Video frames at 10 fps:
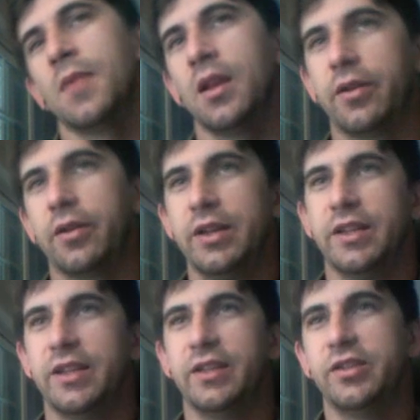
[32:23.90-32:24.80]

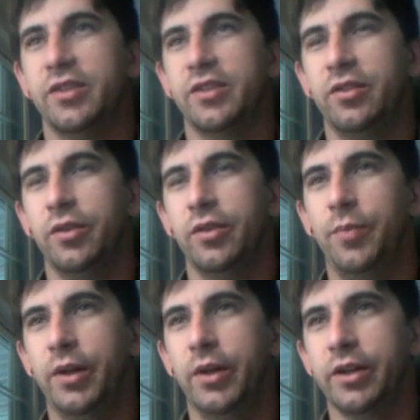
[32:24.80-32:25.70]
Granted, this is all low
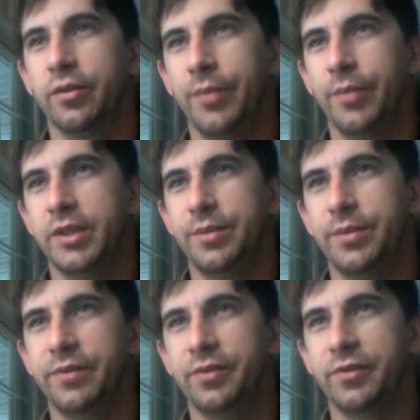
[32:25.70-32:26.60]
poly art meant to be
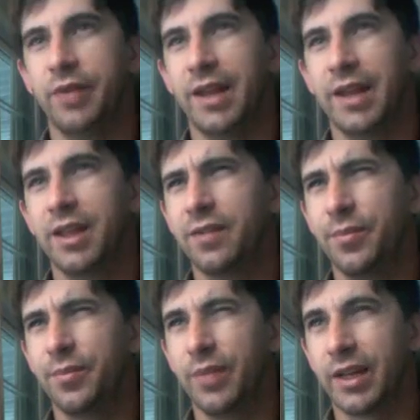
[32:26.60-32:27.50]
viewed, I think,
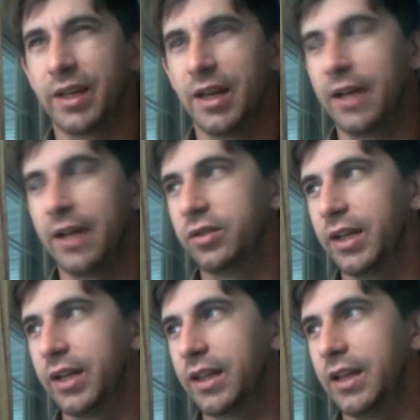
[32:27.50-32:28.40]
from like an angle
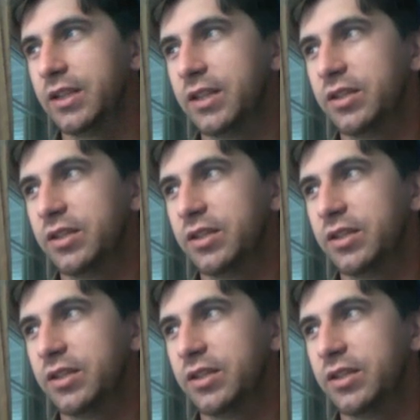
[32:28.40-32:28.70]
like this.